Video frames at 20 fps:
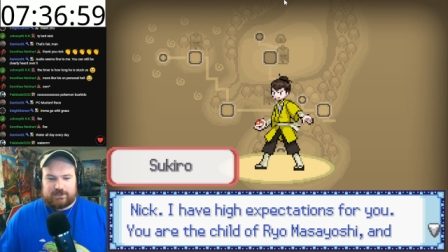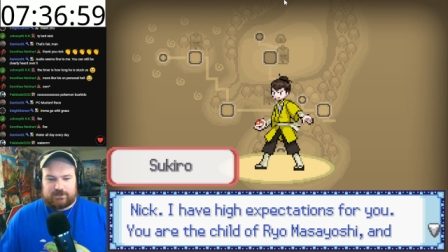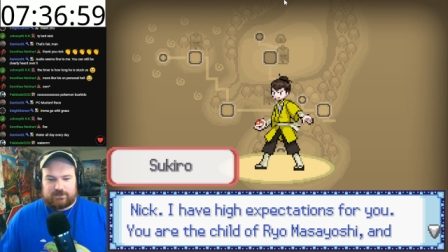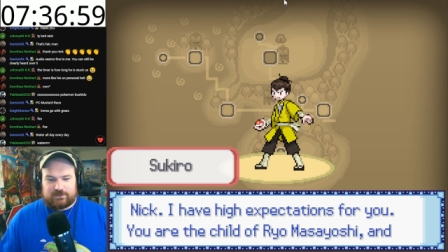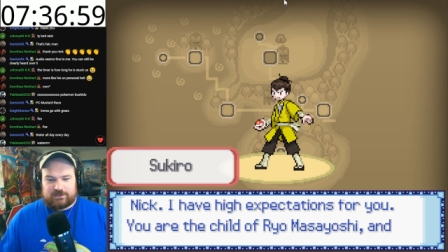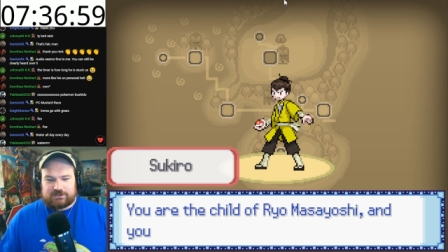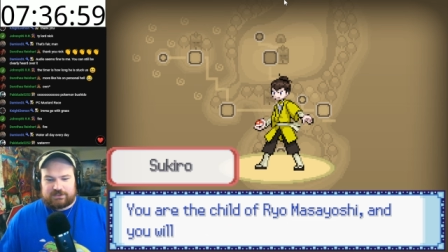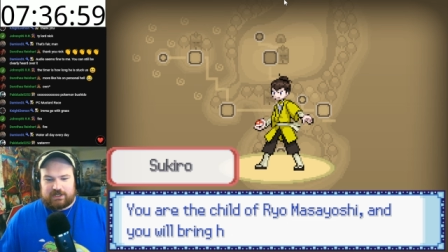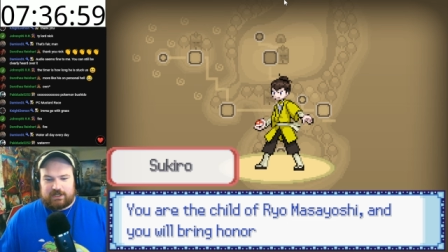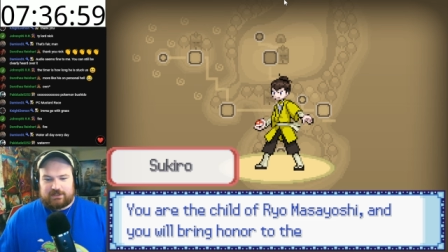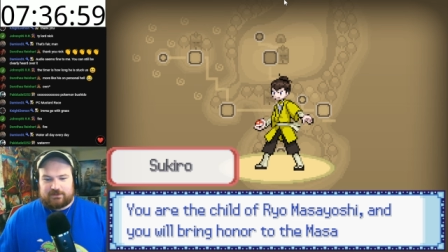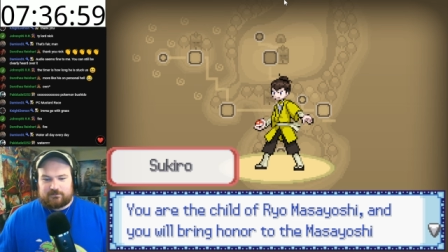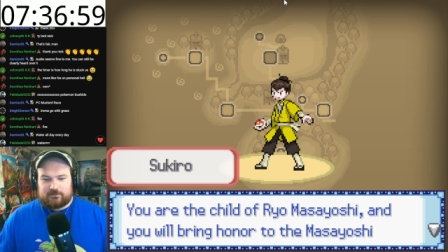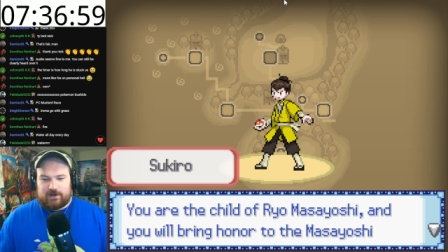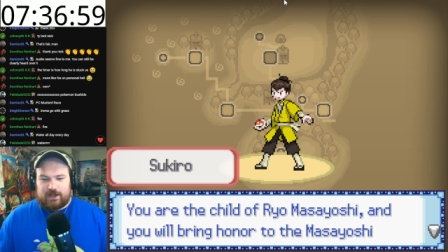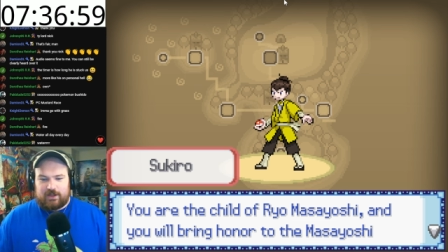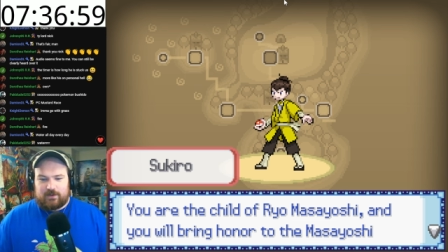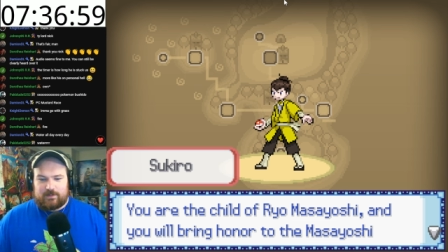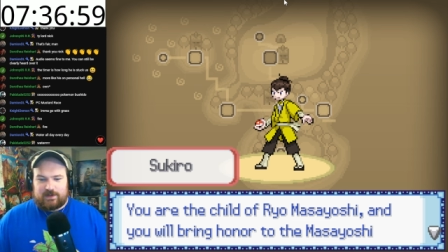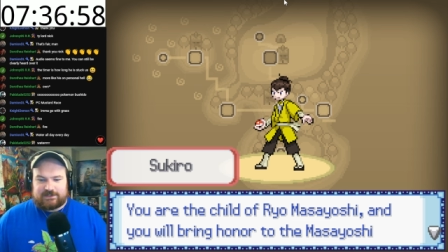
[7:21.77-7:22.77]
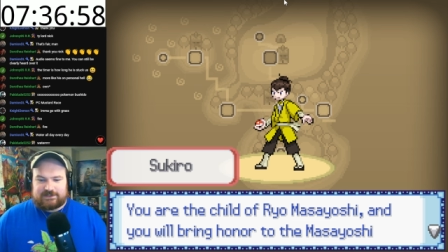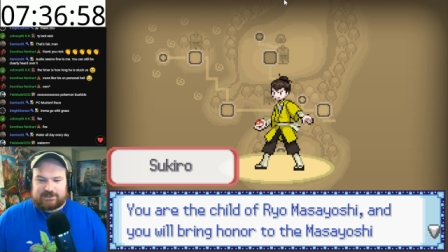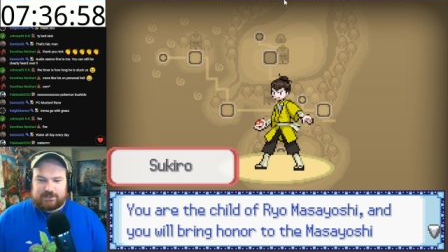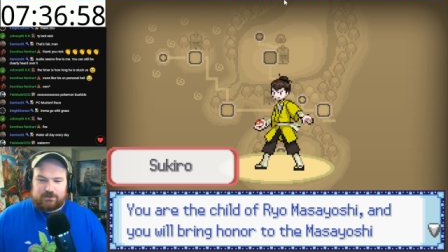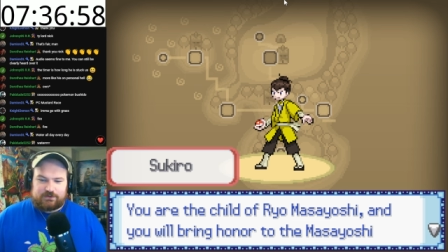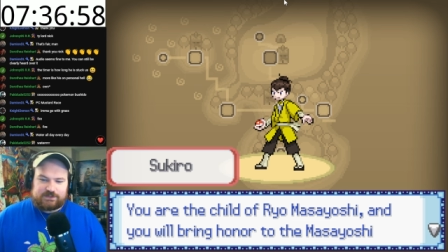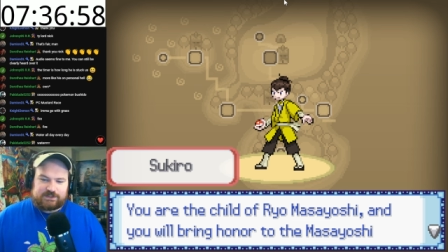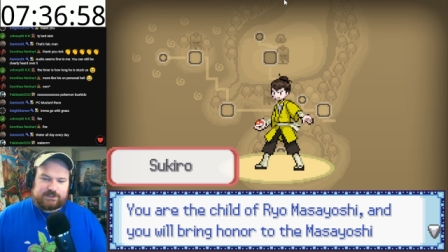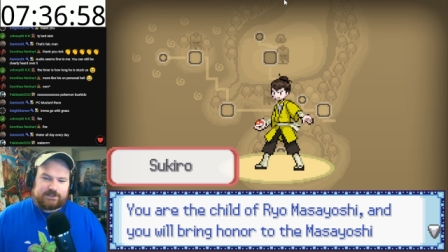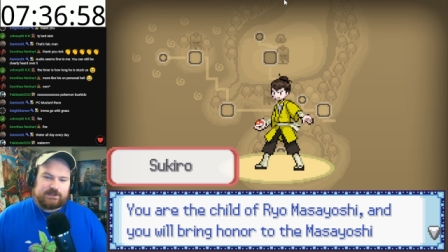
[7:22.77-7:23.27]
You're the child of Ryo
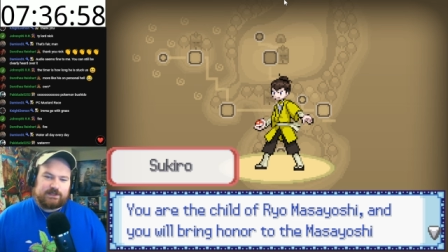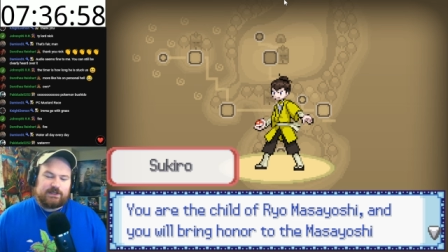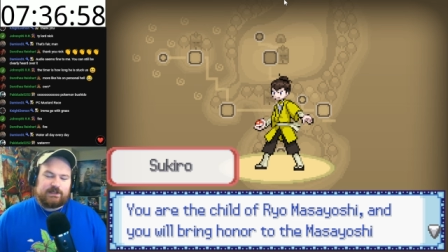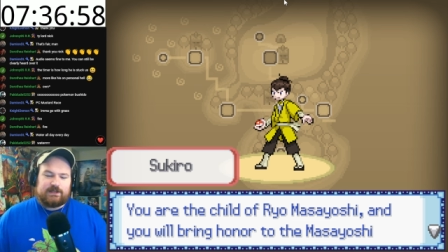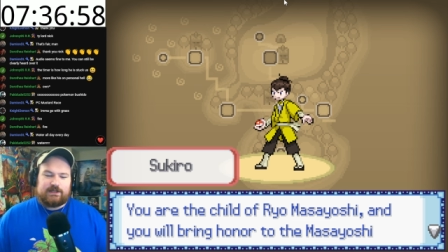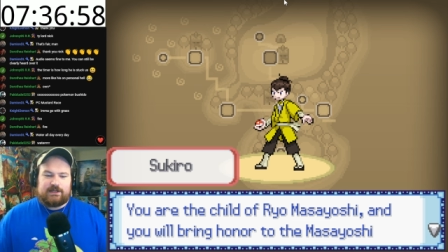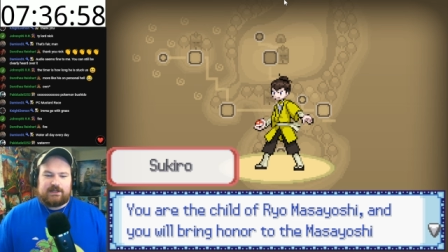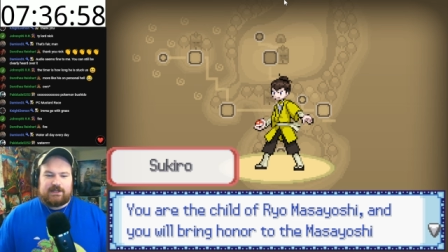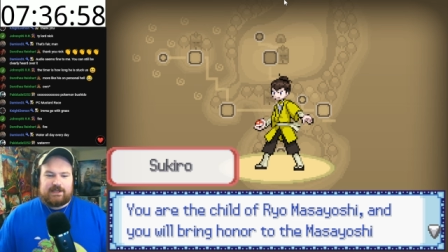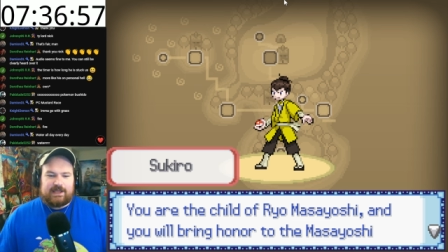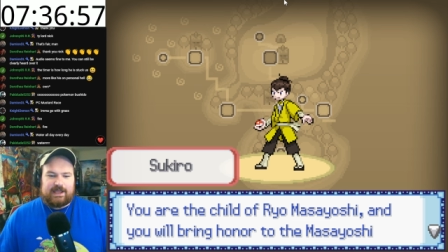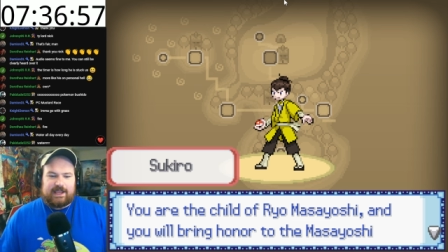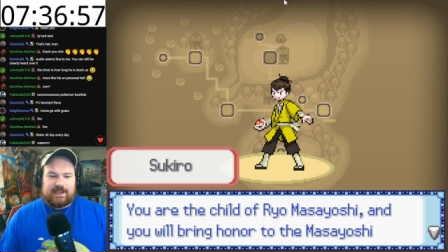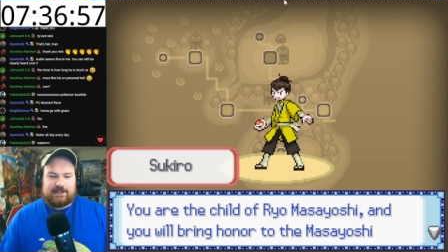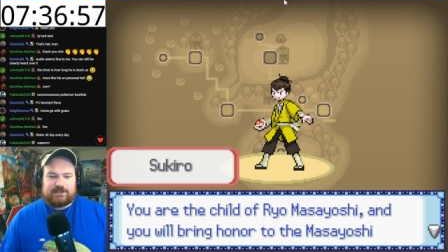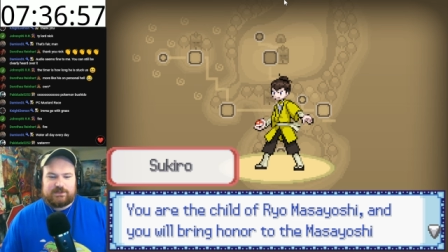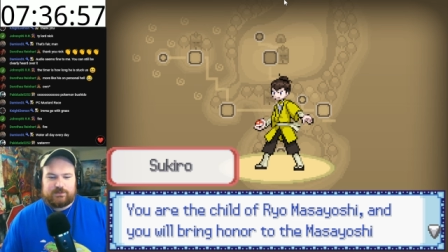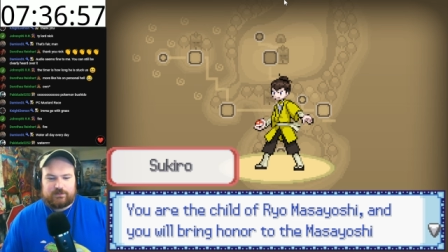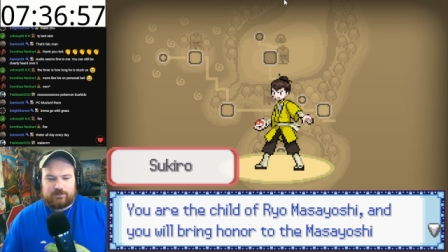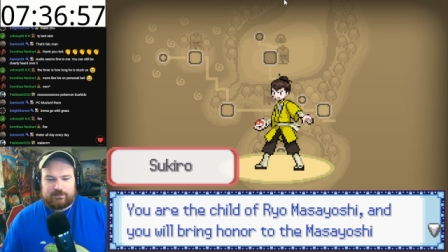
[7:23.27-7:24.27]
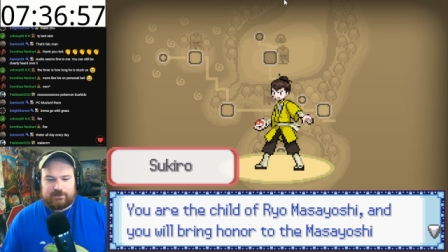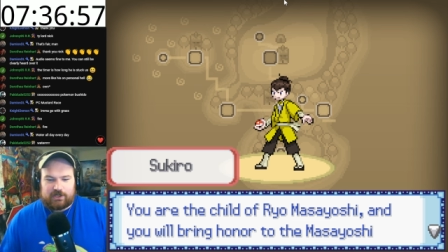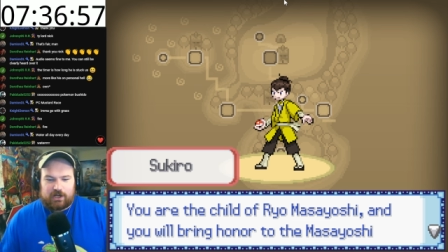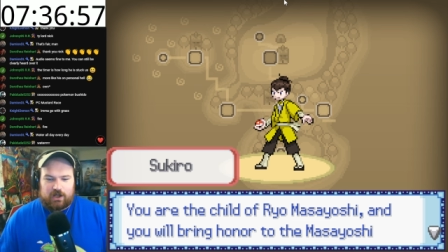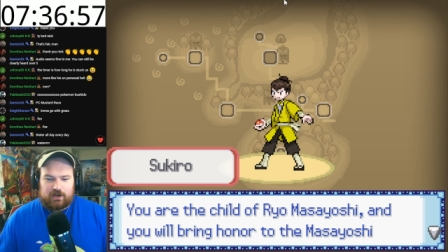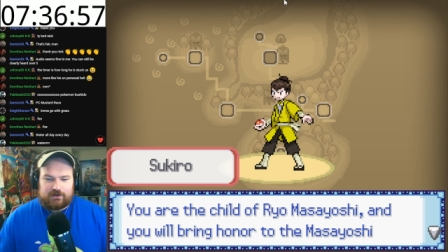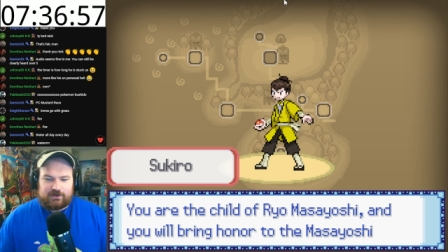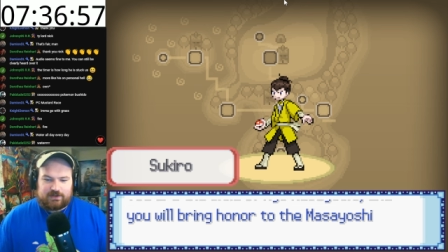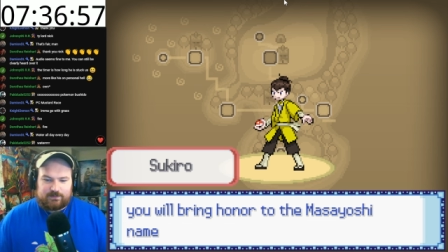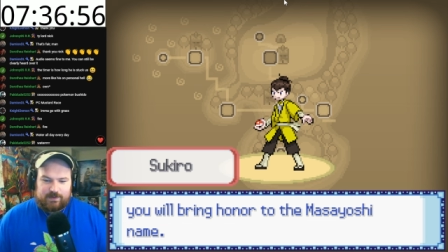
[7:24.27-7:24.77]
Masayoshi, and you will bring
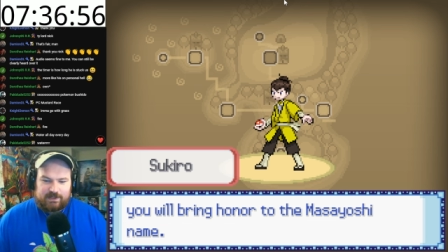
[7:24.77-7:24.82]
honor to the